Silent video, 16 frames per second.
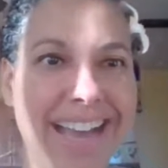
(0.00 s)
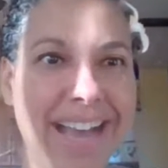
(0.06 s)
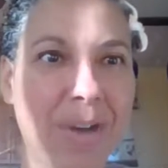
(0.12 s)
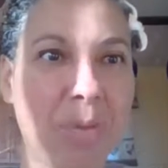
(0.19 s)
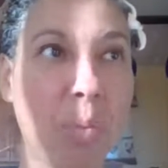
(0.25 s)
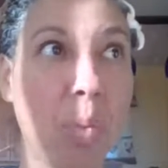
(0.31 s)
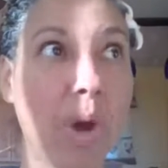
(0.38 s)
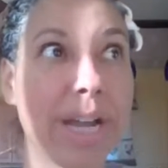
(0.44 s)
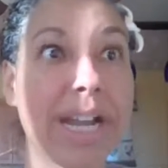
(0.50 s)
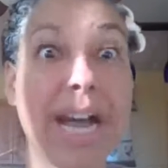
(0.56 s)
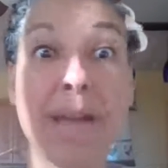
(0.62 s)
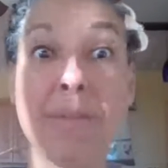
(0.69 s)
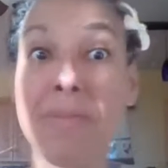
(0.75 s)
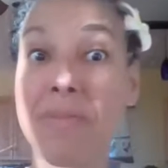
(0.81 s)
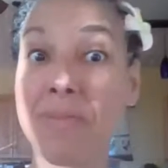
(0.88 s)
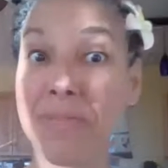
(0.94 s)
what
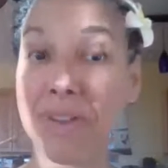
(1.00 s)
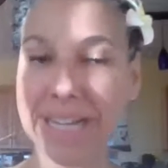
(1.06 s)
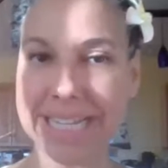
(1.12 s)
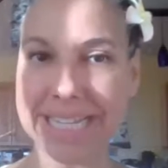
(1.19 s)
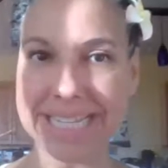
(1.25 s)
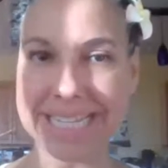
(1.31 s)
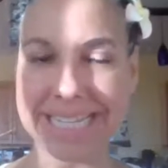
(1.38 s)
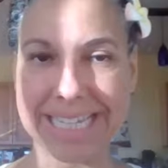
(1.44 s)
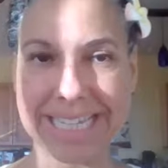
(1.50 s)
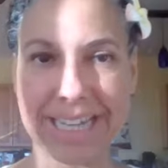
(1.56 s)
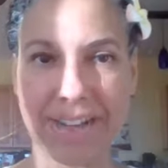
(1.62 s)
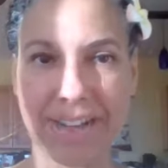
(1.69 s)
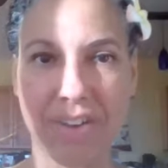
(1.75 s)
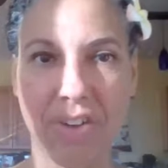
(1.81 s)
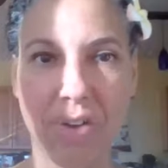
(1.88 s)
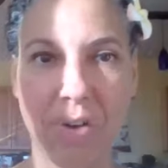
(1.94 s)
I'm finding
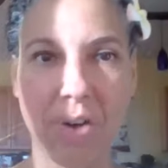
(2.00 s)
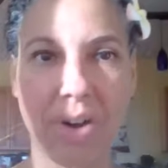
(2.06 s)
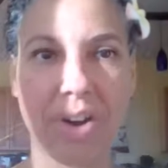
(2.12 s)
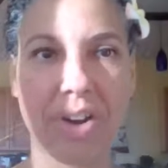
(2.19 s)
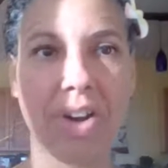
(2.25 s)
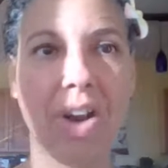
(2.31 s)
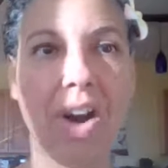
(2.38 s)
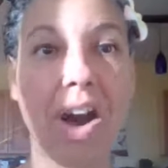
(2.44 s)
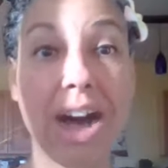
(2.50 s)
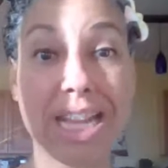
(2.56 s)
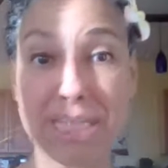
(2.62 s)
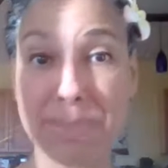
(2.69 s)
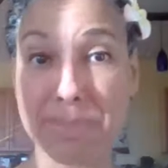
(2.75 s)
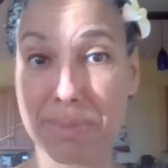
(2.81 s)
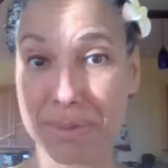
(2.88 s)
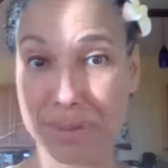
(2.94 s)
are
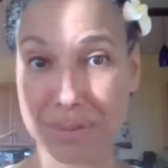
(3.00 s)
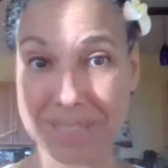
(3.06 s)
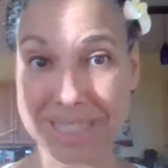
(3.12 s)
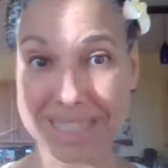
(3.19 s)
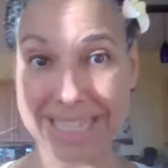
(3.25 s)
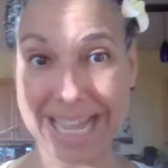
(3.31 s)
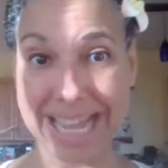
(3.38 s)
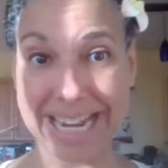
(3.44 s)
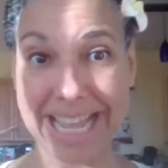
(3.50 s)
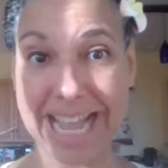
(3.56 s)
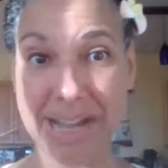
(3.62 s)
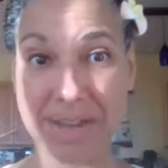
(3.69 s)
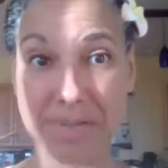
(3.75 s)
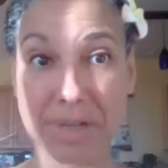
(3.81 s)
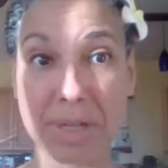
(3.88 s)
hospitals that have